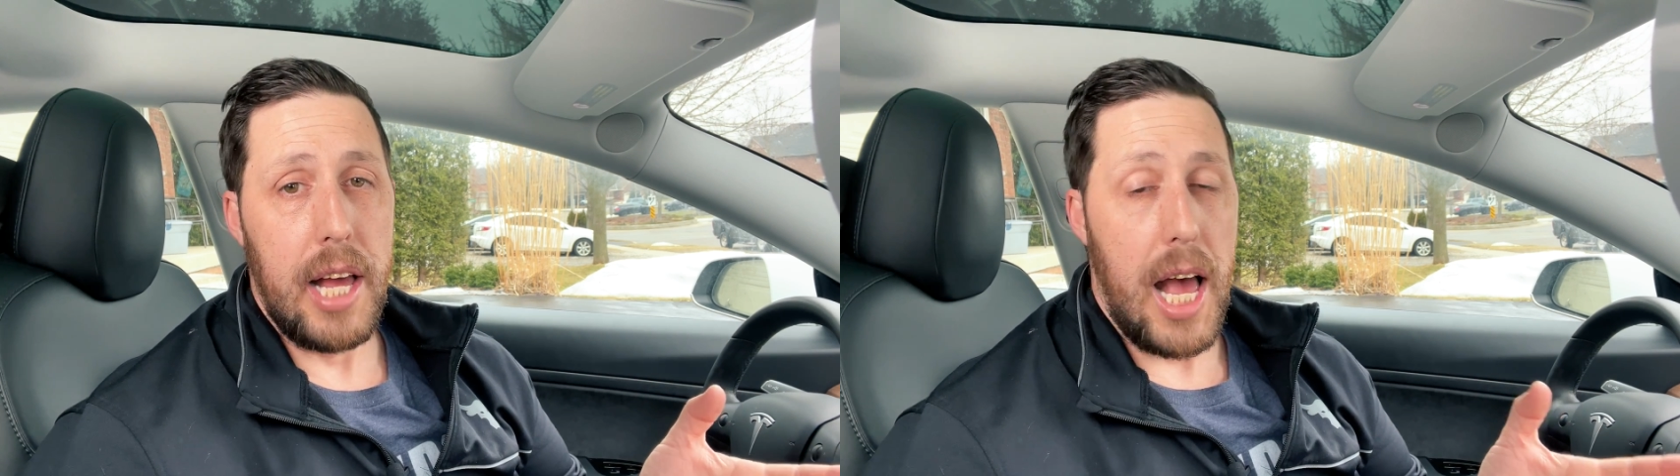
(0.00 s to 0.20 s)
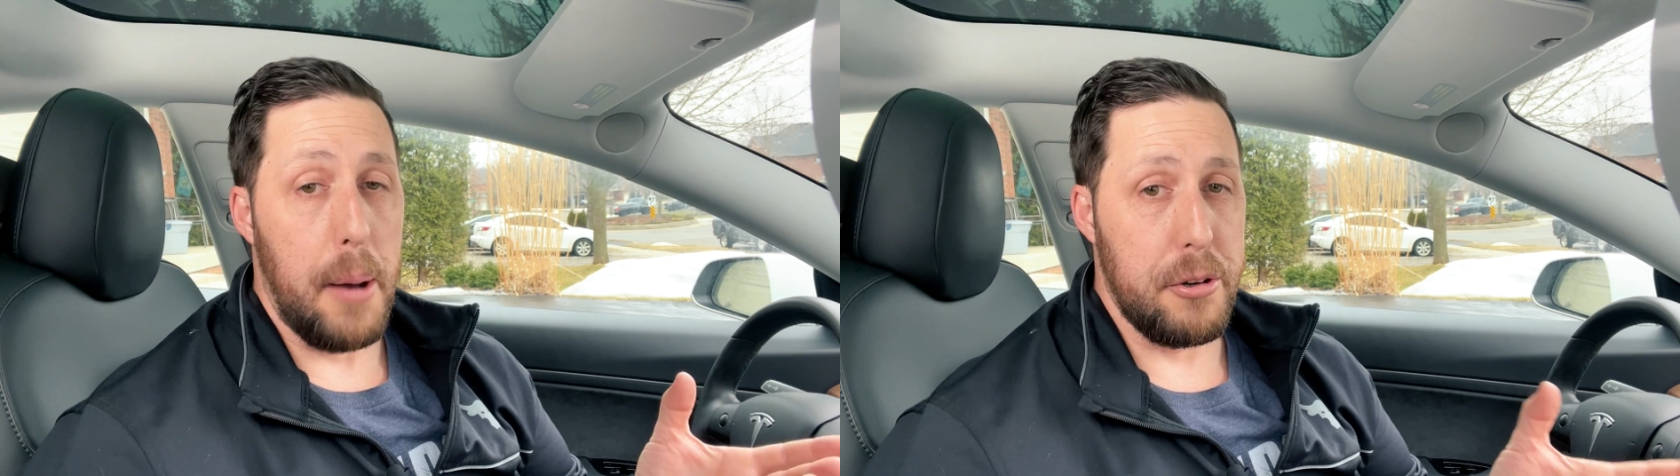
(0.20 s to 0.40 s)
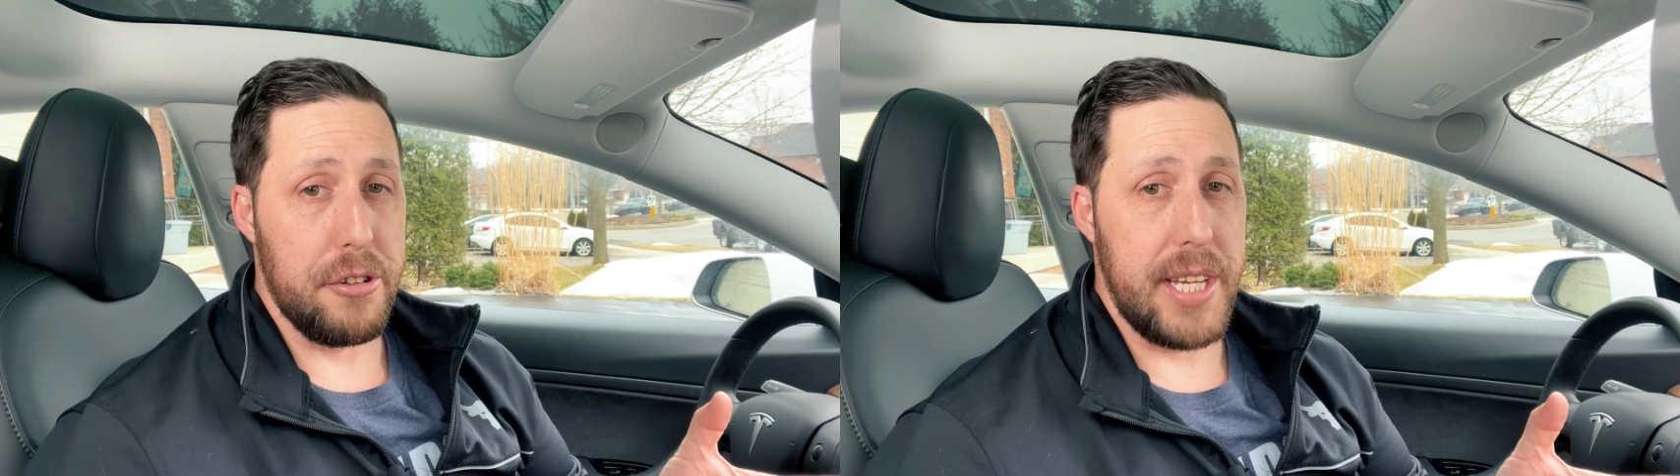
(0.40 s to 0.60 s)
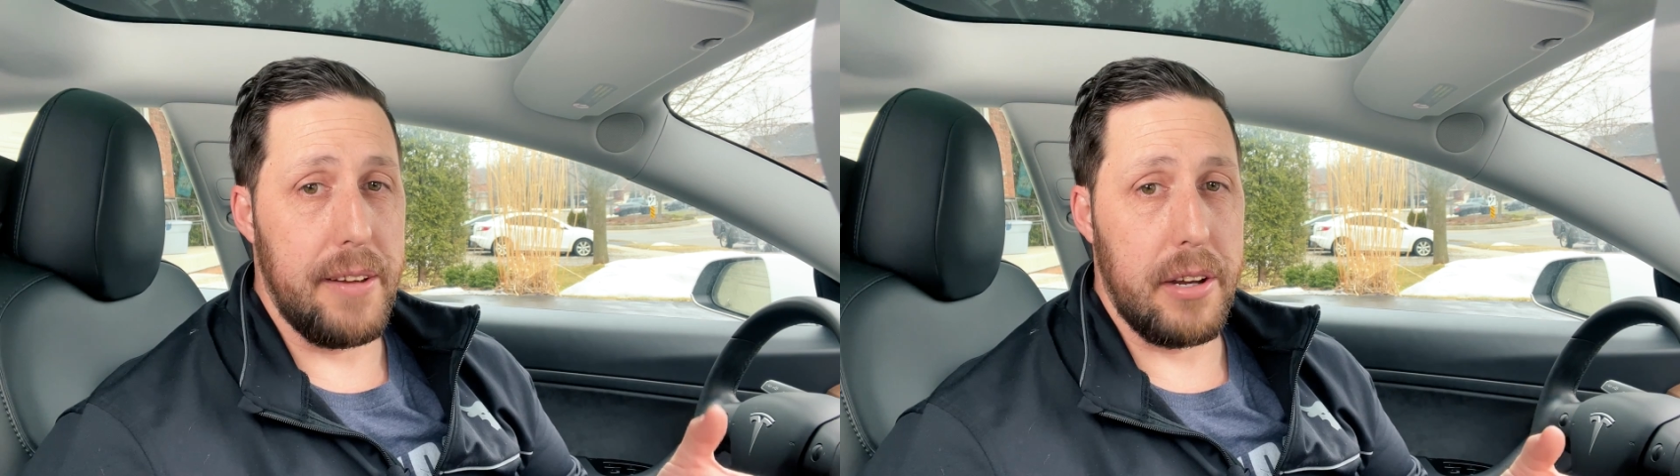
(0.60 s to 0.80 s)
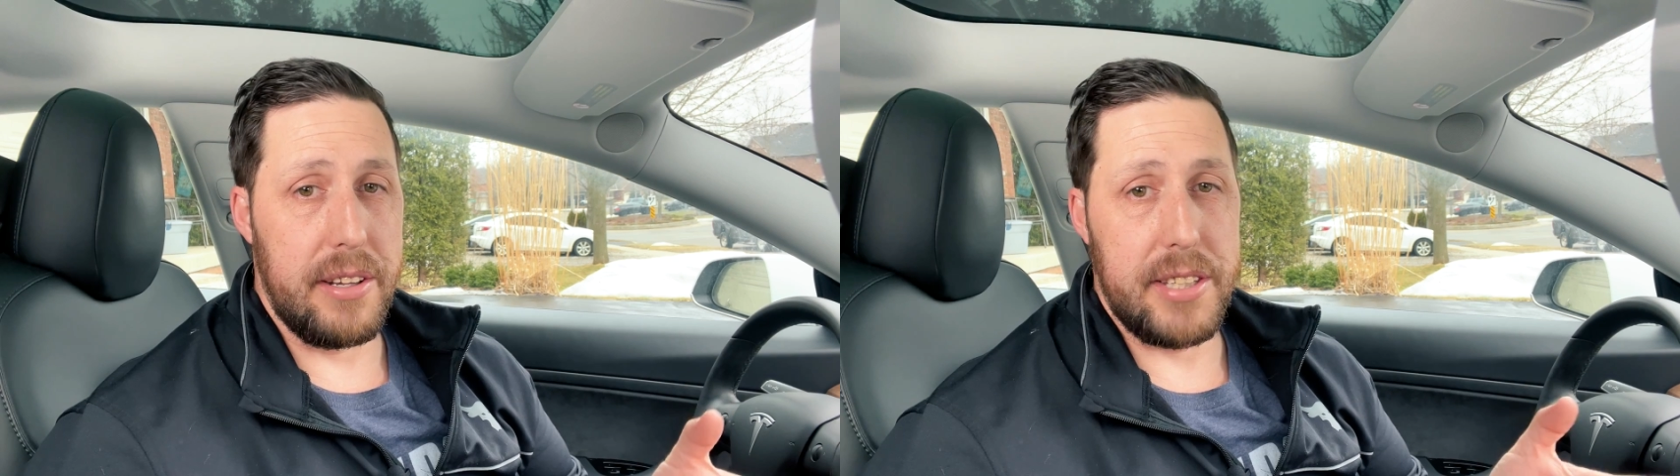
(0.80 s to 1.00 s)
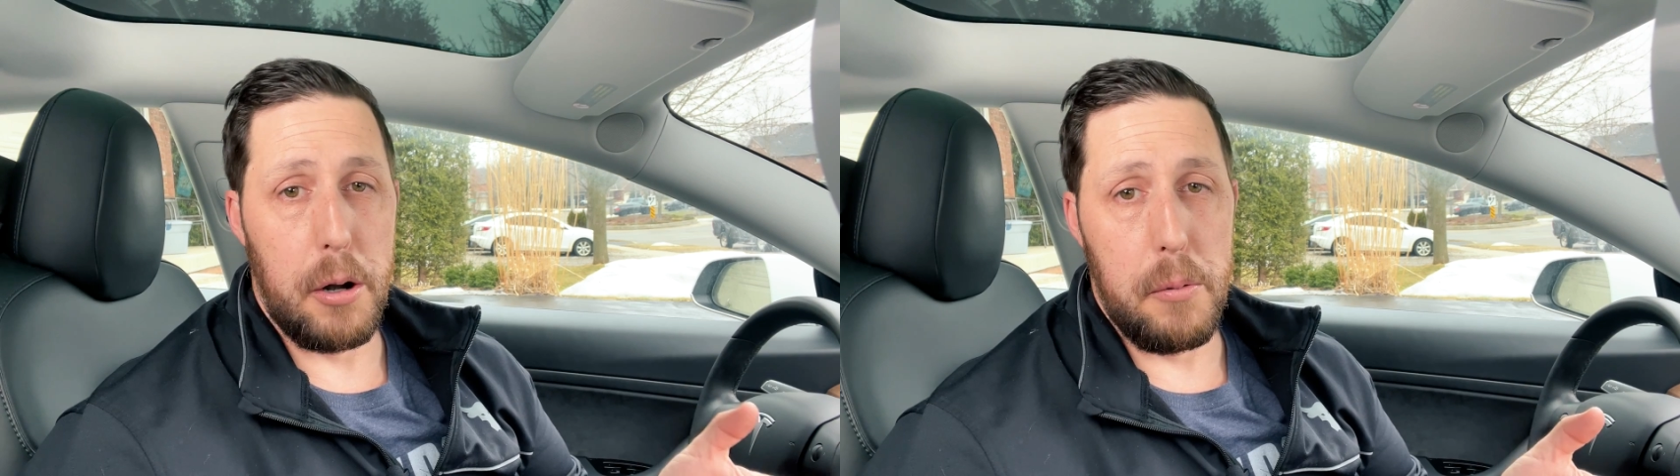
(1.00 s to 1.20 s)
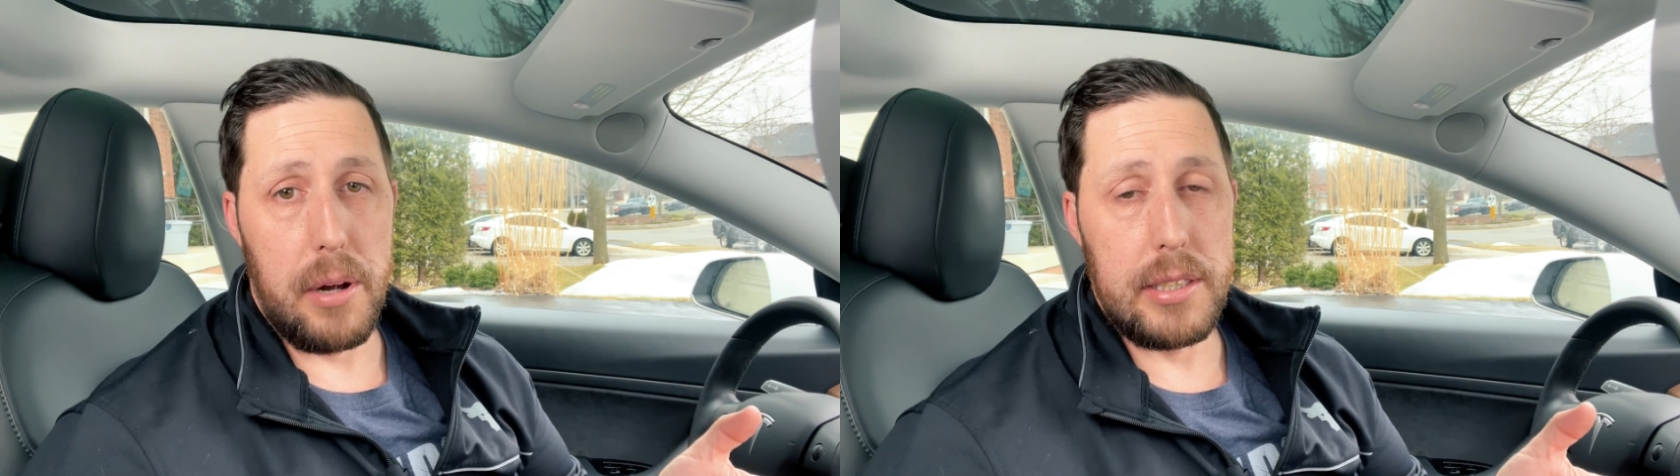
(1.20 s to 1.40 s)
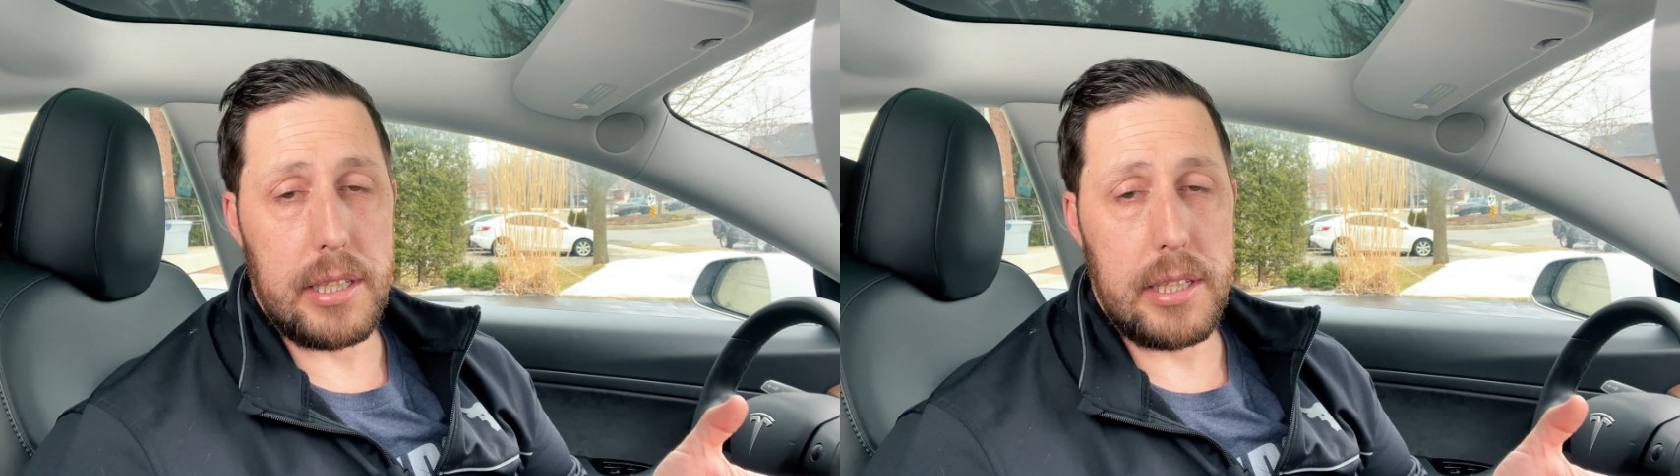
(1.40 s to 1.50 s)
how much you're saving in the summer months,